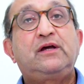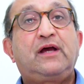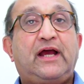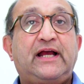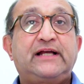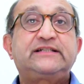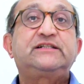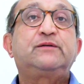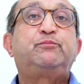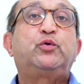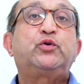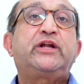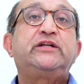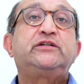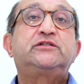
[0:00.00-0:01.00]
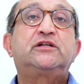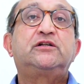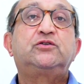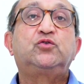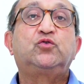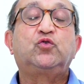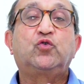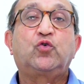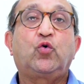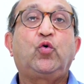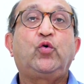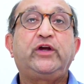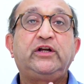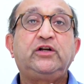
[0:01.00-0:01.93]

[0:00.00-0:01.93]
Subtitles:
has the potential to grow